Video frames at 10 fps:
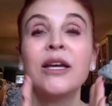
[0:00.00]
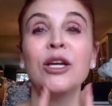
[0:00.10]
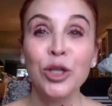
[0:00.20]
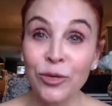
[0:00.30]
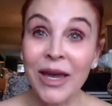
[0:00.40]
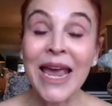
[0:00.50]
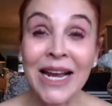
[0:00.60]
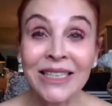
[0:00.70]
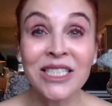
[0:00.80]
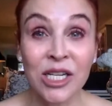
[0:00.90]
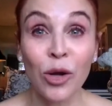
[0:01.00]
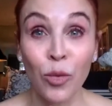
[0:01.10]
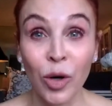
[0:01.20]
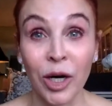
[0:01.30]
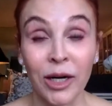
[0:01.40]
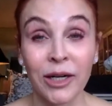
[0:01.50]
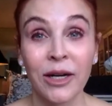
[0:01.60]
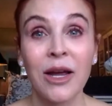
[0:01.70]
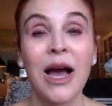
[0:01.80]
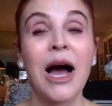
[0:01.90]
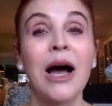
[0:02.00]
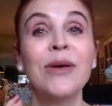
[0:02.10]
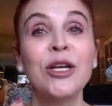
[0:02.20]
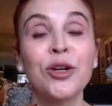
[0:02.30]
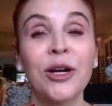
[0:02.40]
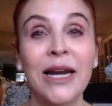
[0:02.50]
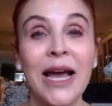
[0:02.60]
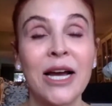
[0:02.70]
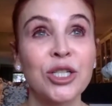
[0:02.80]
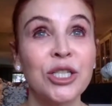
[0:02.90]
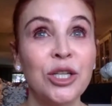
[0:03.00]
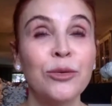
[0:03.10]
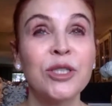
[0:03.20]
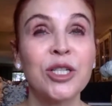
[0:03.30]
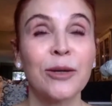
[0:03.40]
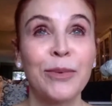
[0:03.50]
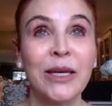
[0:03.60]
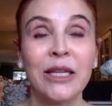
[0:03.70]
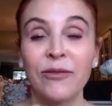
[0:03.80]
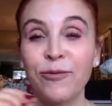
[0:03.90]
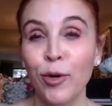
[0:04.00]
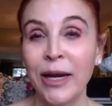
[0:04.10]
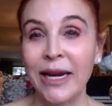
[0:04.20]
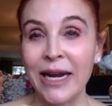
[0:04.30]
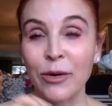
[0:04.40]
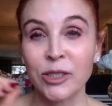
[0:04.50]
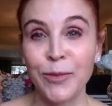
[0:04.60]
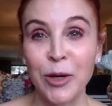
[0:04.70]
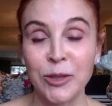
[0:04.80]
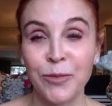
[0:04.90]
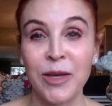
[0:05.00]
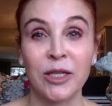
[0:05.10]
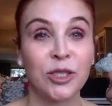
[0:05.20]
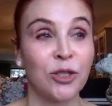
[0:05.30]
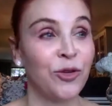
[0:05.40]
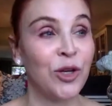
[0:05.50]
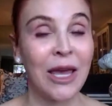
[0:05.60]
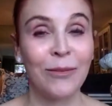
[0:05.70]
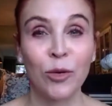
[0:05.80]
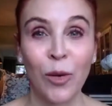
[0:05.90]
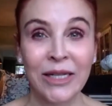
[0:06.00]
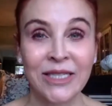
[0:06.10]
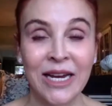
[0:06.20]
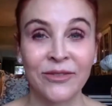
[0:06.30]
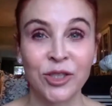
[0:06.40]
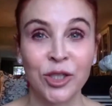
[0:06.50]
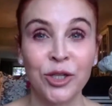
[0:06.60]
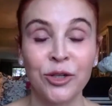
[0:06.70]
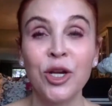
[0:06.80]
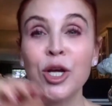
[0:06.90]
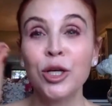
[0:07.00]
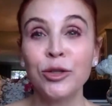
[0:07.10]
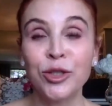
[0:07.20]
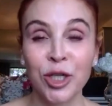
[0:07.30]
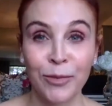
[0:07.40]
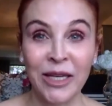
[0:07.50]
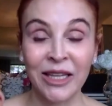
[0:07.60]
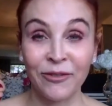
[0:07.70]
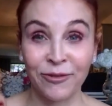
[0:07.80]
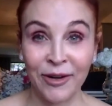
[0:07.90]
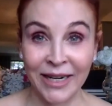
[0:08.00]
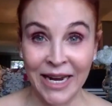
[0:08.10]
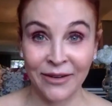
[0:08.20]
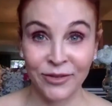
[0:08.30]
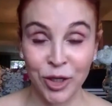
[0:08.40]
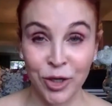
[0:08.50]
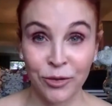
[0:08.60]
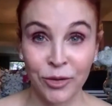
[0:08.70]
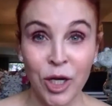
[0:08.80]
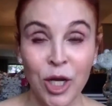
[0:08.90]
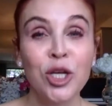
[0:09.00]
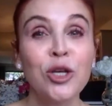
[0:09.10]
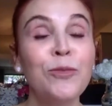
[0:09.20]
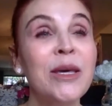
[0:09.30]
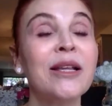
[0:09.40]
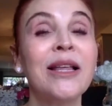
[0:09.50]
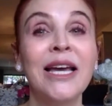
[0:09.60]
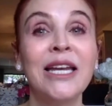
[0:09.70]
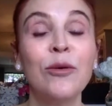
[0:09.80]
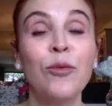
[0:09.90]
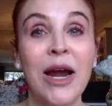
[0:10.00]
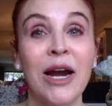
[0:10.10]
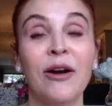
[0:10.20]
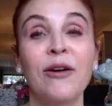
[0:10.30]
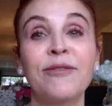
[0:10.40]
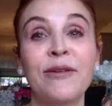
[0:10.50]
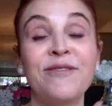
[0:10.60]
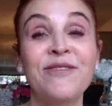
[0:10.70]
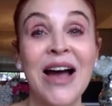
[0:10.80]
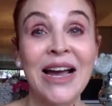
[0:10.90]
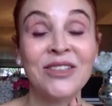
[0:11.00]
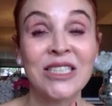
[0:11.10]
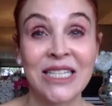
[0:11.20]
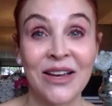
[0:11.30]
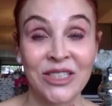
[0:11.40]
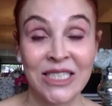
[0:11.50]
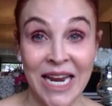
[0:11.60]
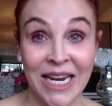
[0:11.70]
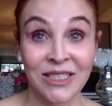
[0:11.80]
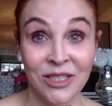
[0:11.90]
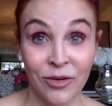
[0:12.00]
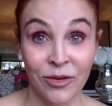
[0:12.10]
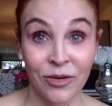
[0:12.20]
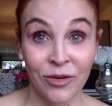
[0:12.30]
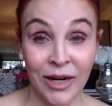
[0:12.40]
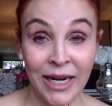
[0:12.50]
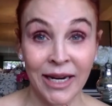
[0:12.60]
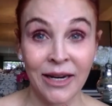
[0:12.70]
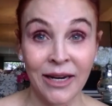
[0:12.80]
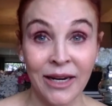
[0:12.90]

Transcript: you can still work. And you're going to actually, you would start peeling 48 hours post-peel. So if you came in Wednesday afternoon, you'd start peeling Friday afternoon. You peel anywhere from 5 to 7 days, okay?